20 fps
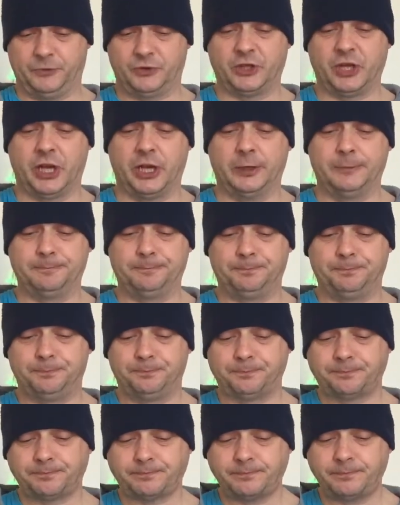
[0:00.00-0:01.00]
So,
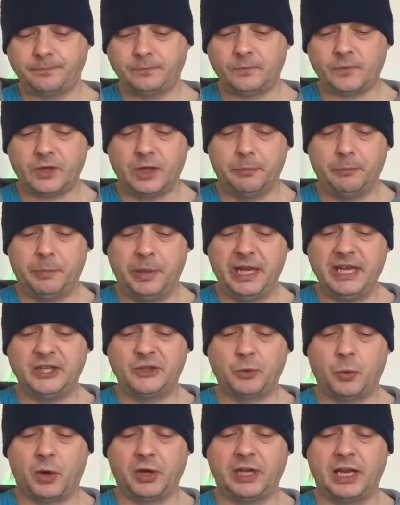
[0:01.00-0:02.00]

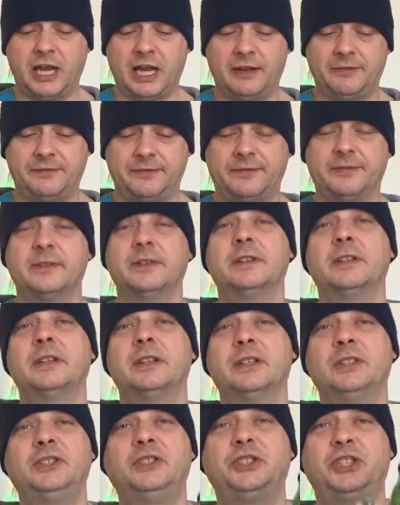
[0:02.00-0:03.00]
peace, one love.
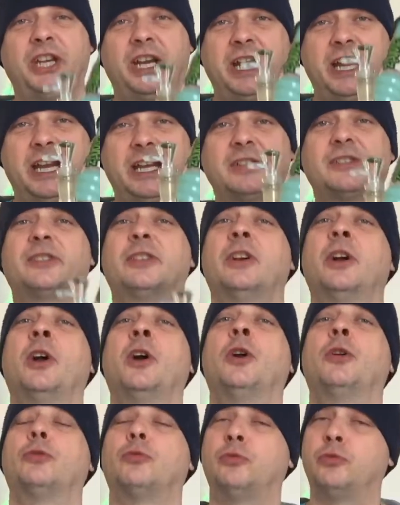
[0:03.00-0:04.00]
Cheers.
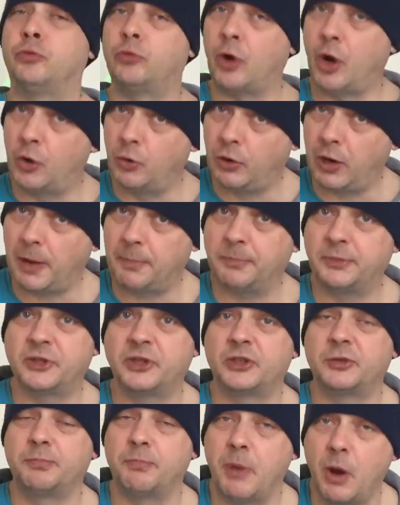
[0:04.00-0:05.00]
Roll up,
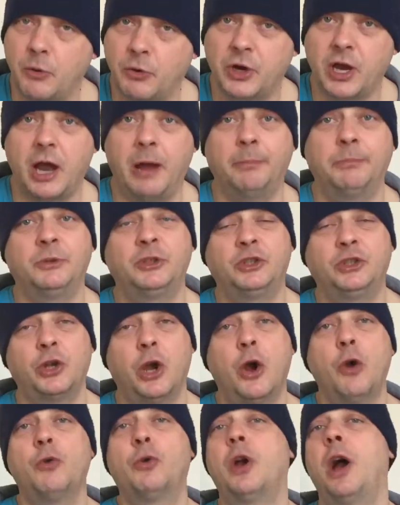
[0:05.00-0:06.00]
smoke up,
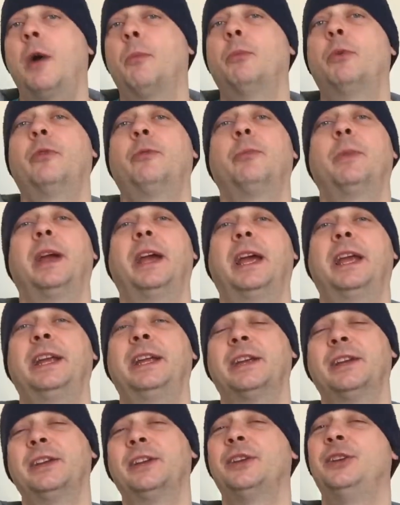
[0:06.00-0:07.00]
choke up with
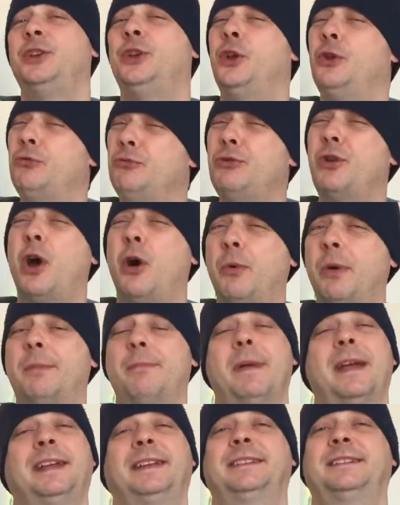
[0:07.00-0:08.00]
me. You know
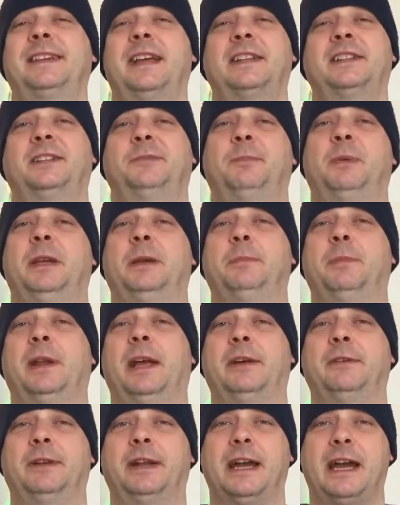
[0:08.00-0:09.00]
it makes sense,
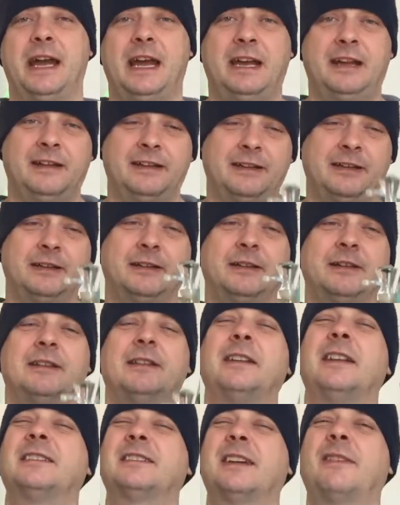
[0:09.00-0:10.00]
people out there.
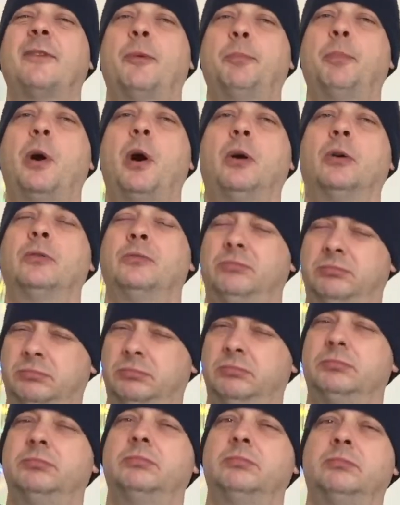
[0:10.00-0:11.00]
Let's have a bong.
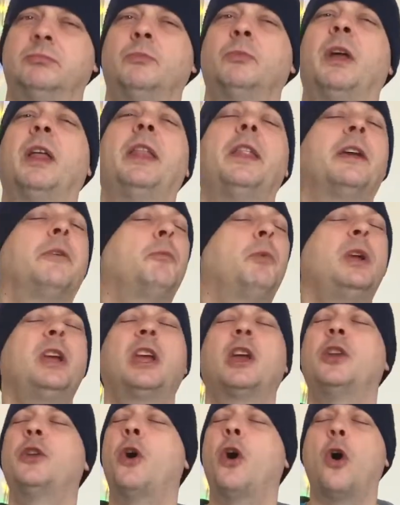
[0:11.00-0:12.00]
And then we
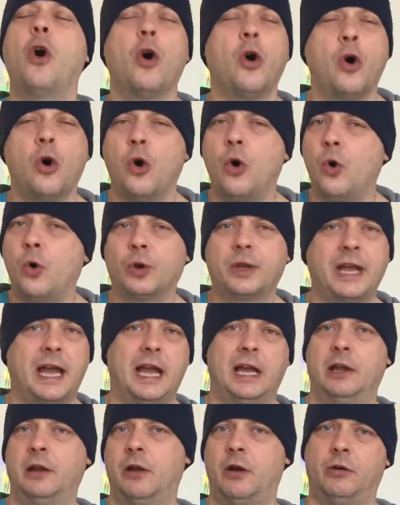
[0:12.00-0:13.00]
can all
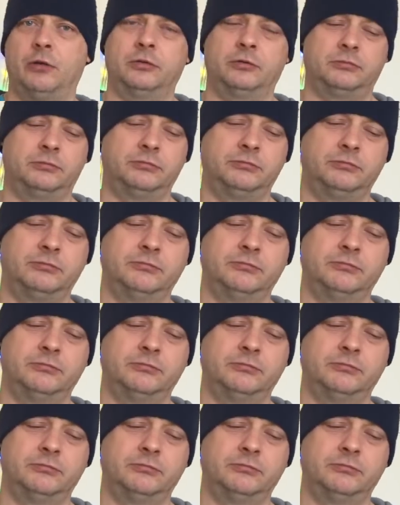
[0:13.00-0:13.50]
get along.